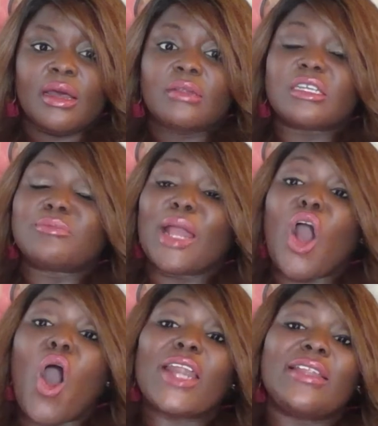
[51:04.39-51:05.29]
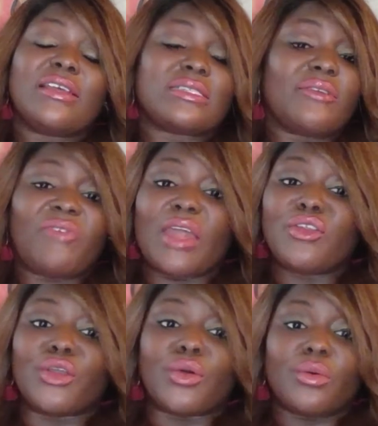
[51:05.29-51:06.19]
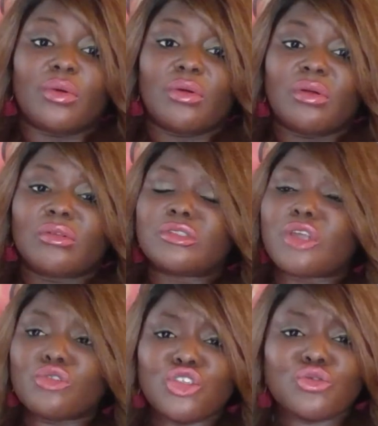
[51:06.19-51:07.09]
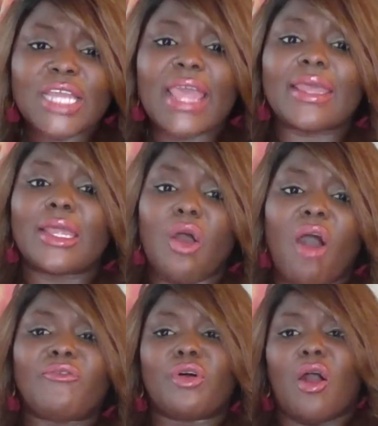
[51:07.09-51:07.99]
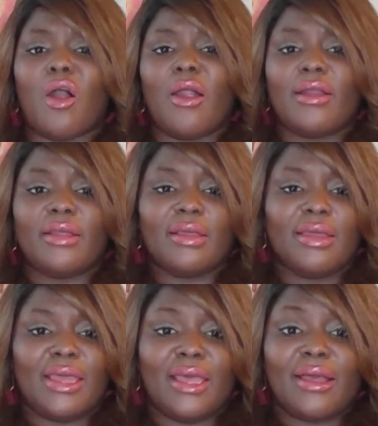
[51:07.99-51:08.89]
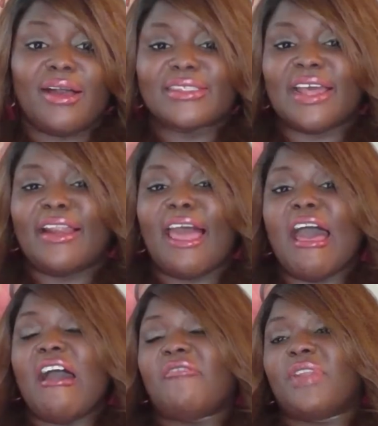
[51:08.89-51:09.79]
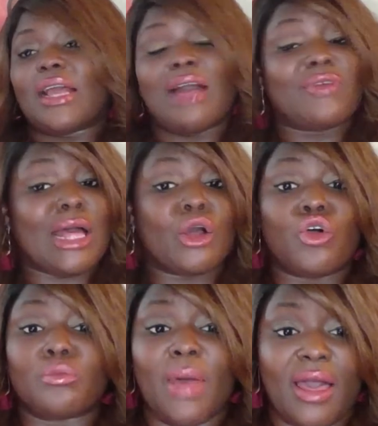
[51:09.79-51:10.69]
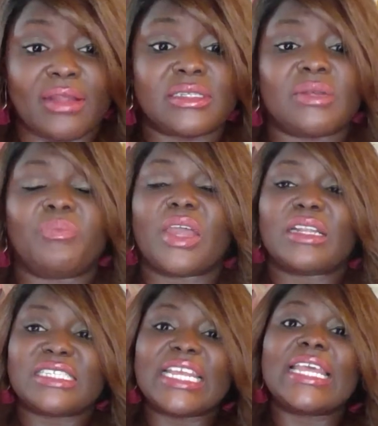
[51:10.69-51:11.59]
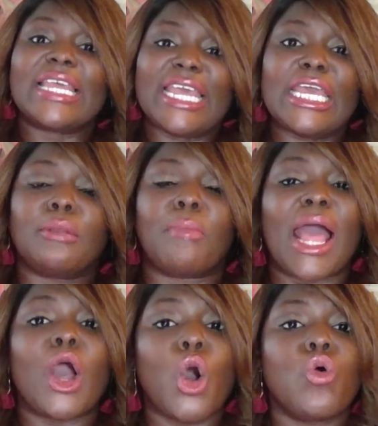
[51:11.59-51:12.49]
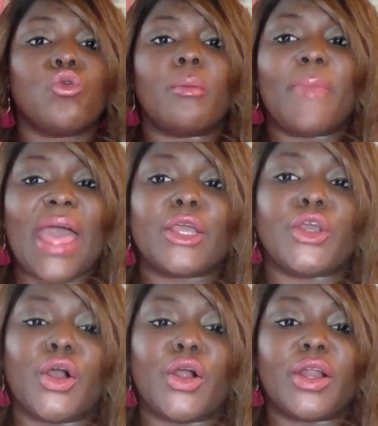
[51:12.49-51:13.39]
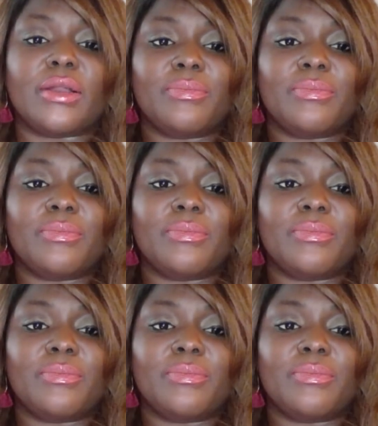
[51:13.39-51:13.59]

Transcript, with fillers: Does my haughtiness offend you? Don't you take it awful hard? Cause I laugh like I've got gold mines digging in my own backyard.